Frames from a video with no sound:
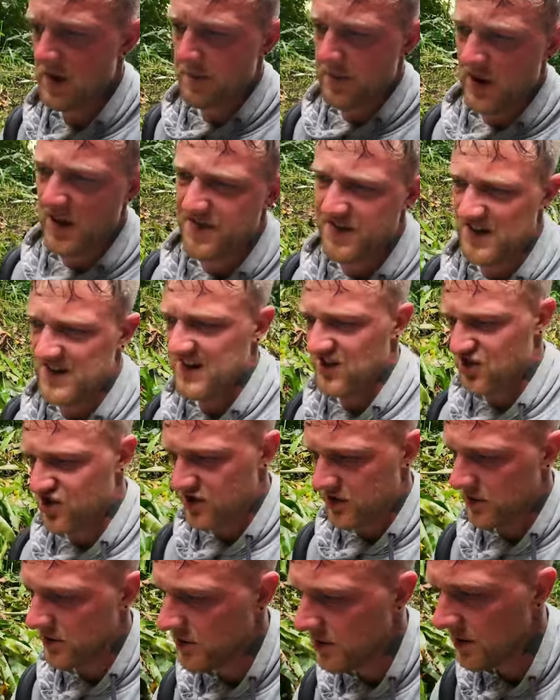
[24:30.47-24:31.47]

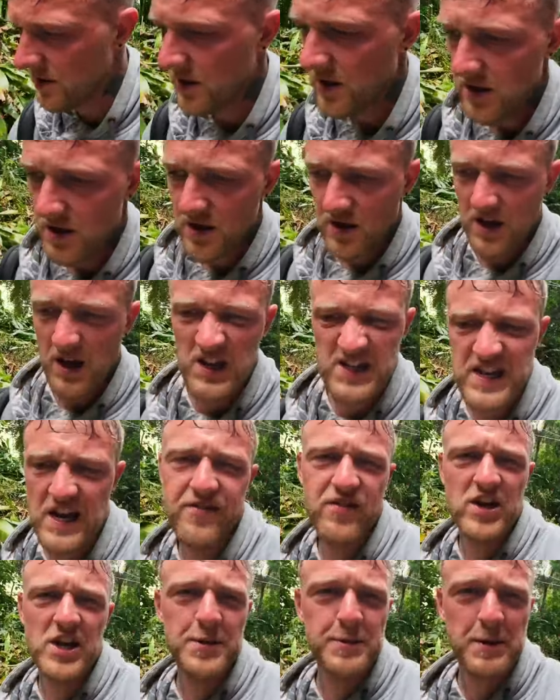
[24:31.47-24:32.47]
Perfect-ish. It's
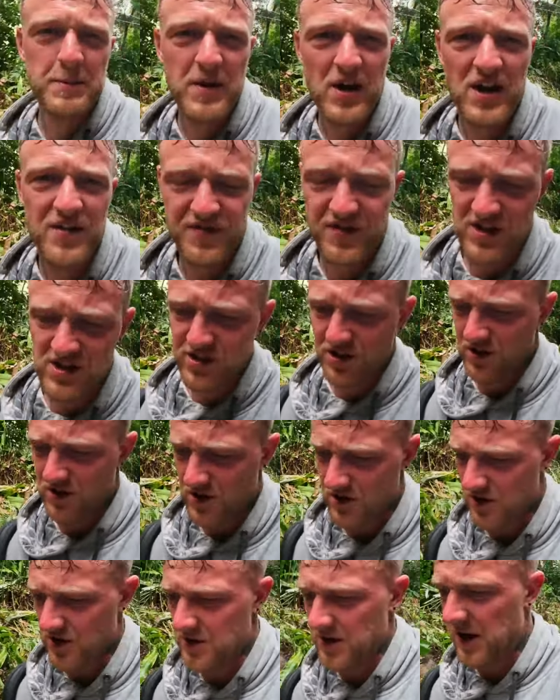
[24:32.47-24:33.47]
never going to be perfect. You're
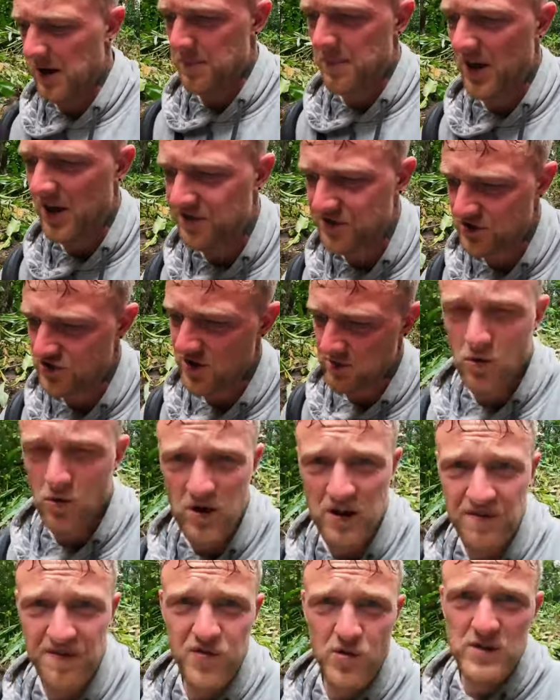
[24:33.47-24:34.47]
not going to get a perfect
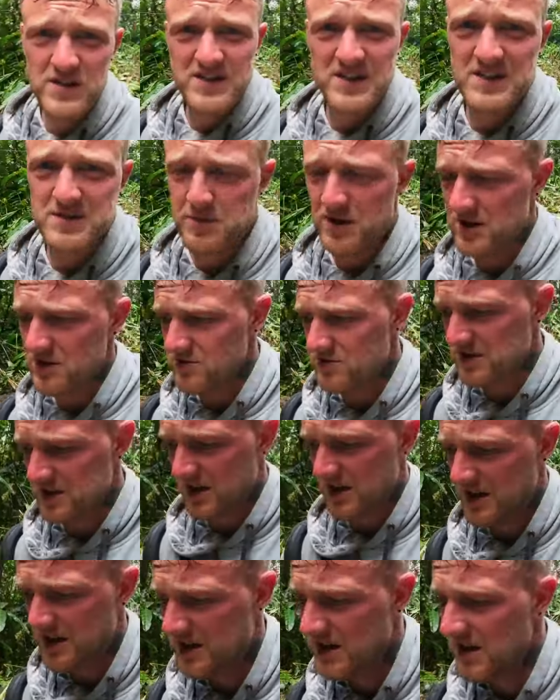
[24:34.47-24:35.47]
walking 46 miles.
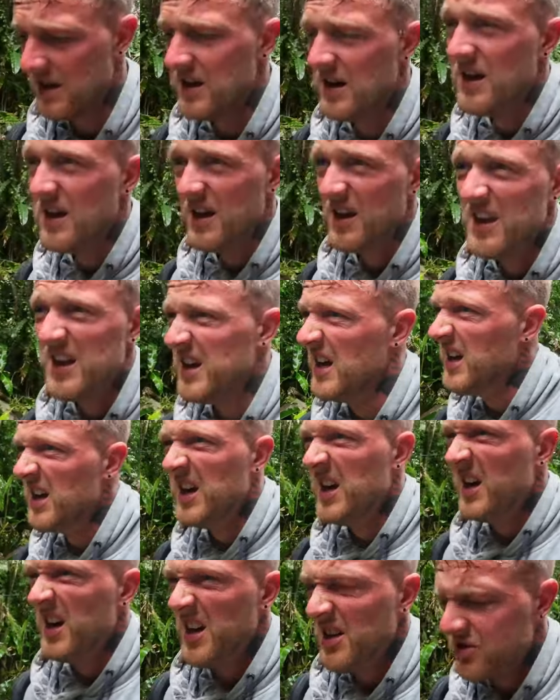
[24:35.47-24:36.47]

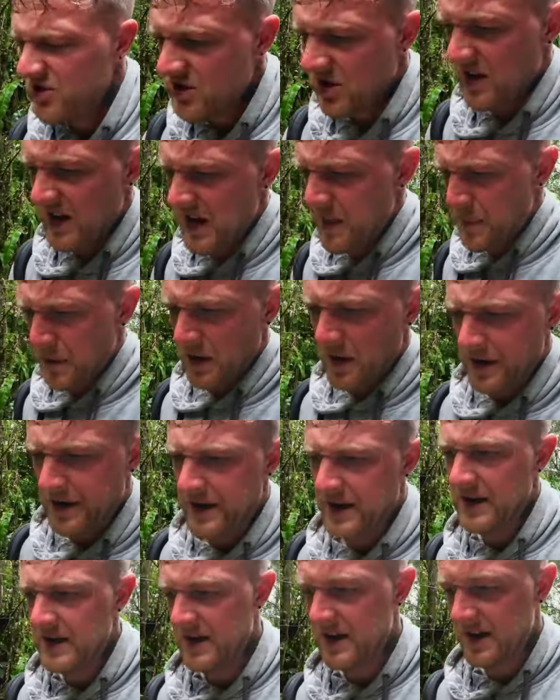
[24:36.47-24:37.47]
It's not going to happen.
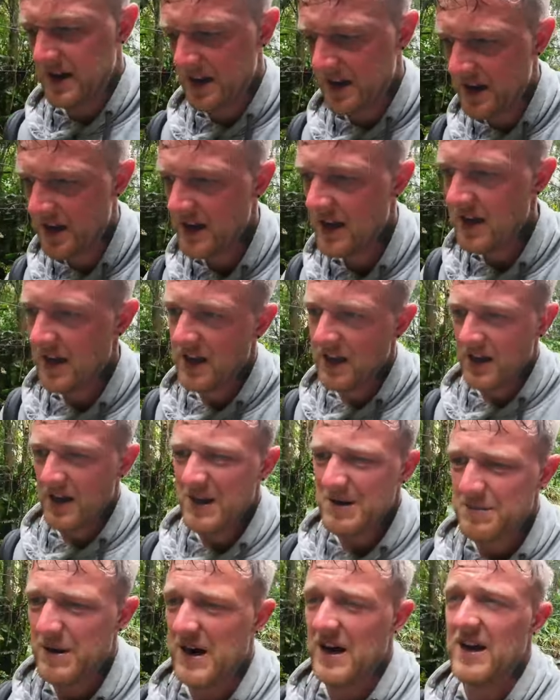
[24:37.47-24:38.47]

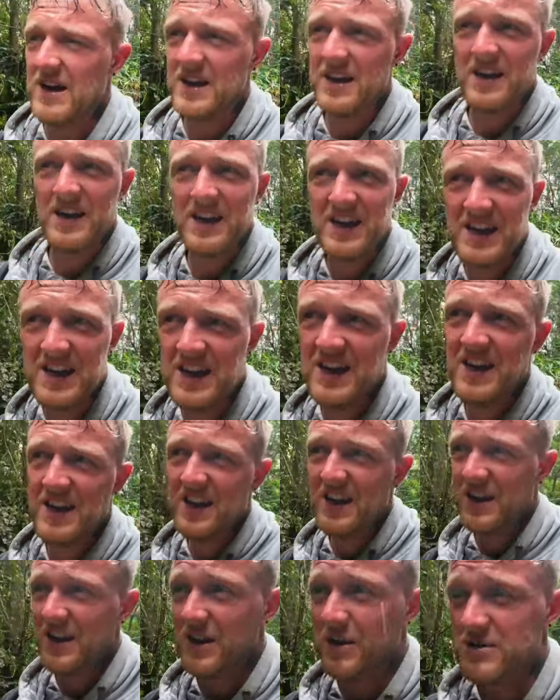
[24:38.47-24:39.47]
But
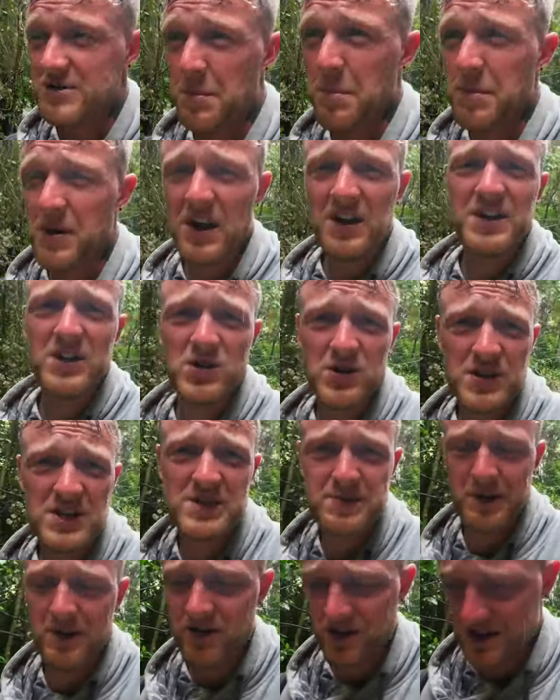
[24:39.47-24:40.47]
it was a bloody good
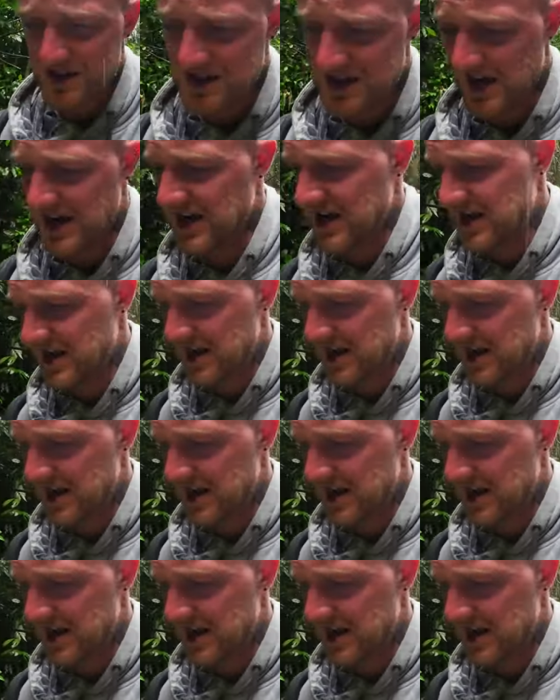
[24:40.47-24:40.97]
experience.